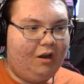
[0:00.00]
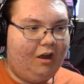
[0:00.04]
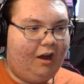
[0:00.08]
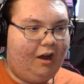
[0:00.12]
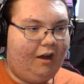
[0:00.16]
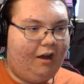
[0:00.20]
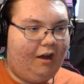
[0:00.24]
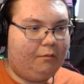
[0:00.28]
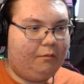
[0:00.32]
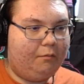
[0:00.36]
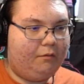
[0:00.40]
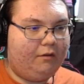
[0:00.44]

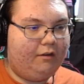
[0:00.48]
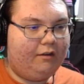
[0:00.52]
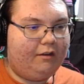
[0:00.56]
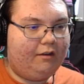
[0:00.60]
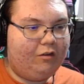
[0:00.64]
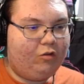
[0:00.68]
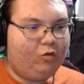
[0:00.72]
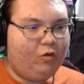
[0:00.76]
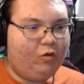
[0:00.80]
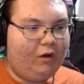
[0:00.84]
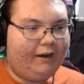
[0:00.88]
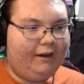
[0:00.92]
awesome. So
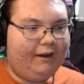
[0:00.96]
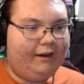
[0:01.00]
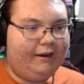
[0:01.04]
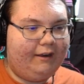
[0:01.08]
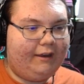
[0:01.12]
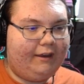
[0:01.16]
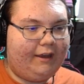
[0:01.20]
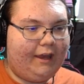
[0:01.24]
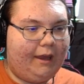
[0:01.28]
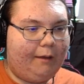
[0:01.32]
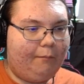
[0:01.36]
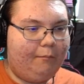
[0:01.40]
just joining the
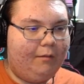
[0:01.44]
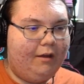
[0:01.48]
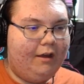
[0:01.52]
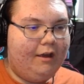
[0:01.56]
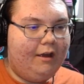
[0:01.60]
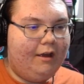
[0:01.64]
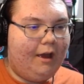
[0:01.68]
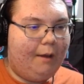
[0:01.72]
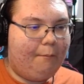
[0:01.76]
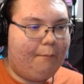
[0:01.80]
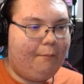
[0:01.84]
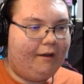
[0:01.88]
game
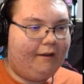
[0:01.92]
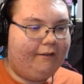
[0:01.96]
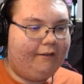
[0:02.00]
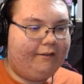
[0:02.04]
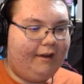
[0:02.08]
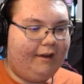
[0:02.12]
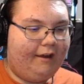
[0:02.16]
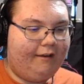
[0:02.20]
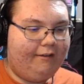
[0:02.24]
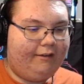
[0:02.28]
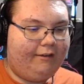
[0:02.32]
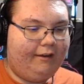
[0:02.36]
Among Us
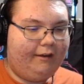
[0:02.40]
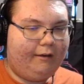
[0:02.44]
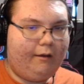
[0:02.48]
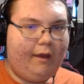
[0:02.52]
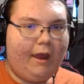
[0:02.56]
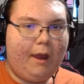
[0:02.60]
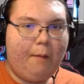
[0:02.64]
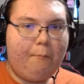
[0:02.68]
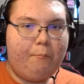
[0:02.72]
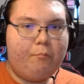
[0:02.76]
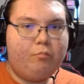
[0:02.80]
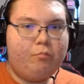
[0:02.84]
Hide and Seek.
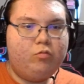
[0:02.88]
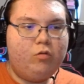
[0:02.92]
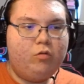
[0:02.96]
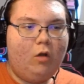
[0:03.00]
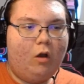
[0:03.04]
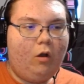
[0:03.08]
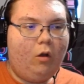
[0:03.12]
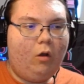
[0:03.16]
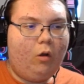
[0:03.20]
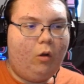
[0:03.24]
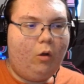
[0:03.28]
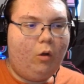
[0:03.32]
Bro,
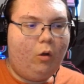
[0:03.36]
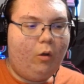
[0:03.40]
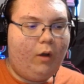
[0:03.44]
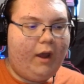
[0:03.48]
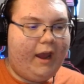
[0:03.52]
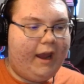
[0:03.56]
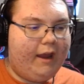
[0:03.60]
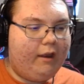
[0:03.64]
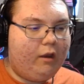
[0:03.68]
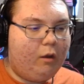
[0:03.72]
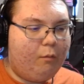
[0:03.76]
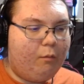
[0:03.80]

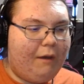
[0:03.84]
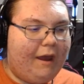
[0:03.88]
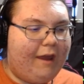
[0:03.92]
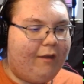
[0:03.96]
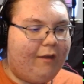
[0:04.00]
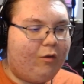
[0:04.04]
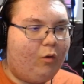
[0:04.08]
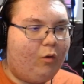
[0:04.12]
ain't nobody's